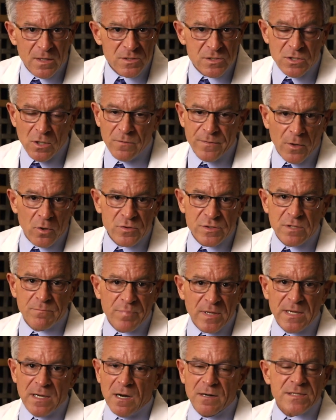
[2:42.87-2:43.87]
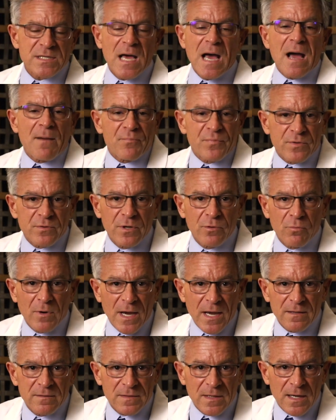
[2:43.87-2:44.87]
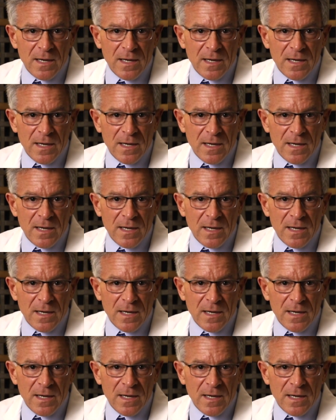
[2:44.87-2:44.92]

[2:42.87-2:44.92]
So those would be our top 3 right